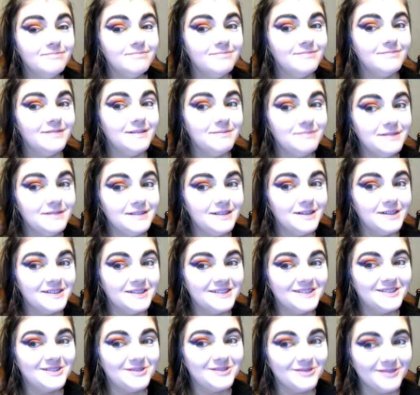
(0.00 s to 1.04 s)
Let me tell
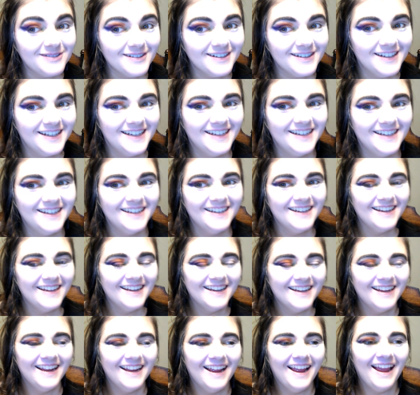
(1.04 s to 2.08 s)
the story.
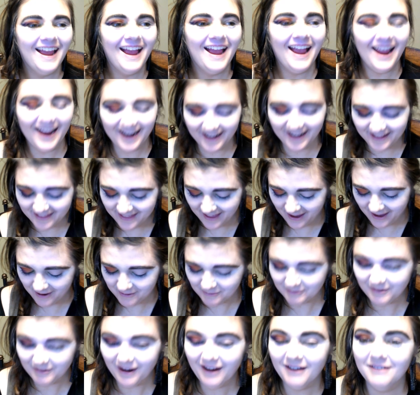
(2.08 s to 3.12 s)
And they
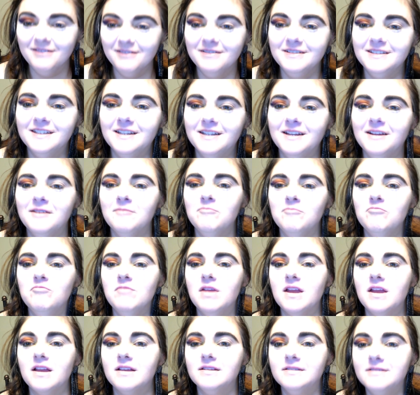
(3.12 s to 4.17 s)
wrote
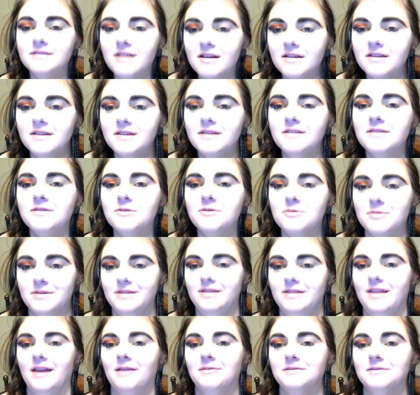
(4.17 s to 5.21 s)
McSuckit
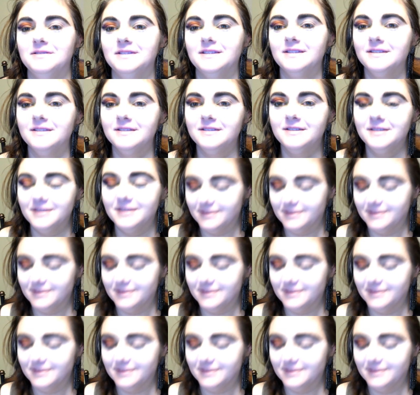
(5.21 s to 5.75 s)
3000.